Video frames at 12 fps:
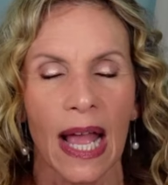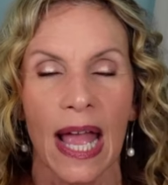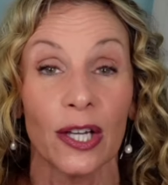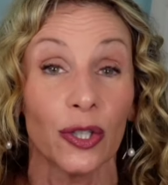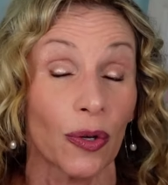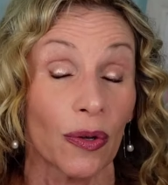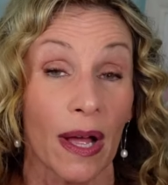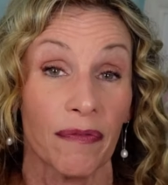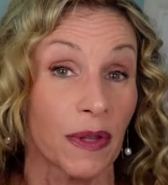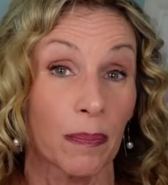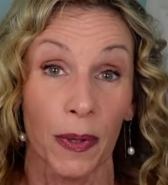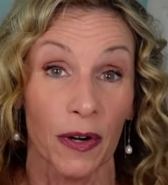and you'll have
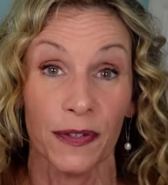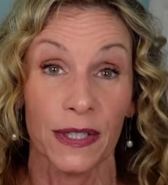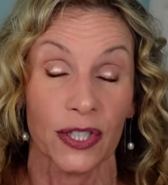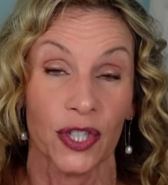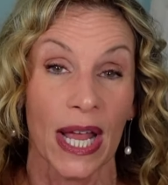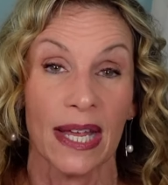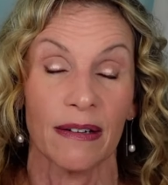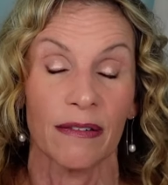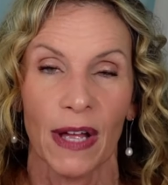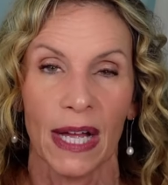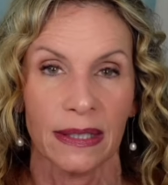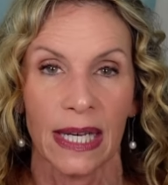the perfect shade of
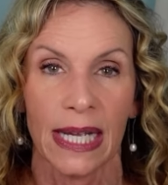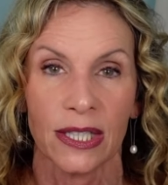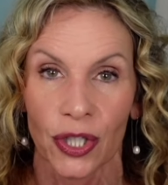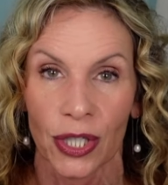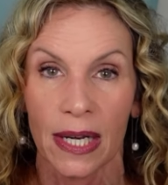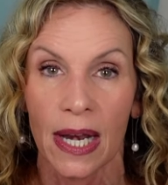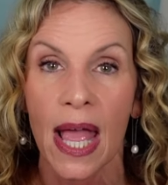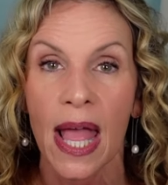foundation.